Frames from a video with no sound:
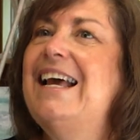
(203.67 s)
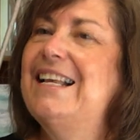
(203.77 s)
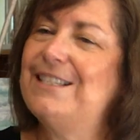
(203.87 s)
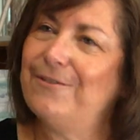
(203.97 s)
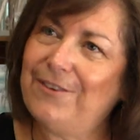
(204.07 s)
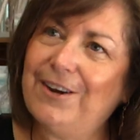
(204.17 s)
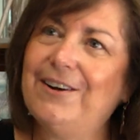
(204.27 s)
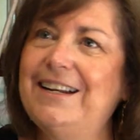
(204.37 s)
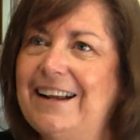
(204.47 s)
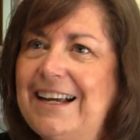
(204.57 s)
it's a
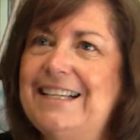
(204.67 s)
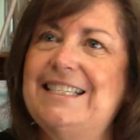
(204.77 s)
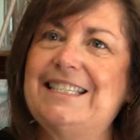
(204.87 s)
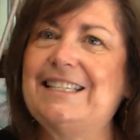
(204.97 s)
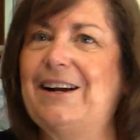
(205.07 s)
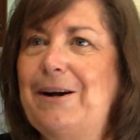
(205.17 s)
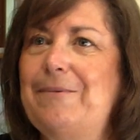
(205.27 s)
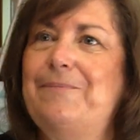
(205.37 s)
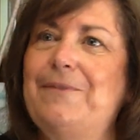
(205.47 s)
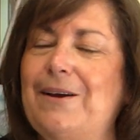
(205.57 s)
very nice
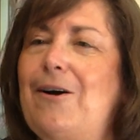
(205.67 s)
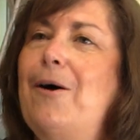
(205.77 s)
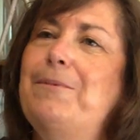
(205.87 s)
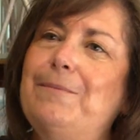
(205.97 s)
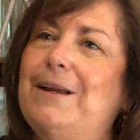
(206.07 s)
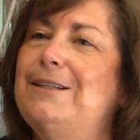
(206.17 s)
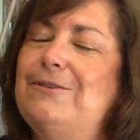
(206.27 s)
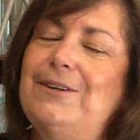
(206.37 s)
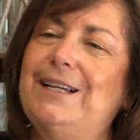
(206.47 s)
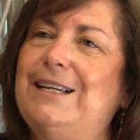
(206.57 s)
um,
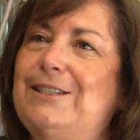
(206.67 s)
complementary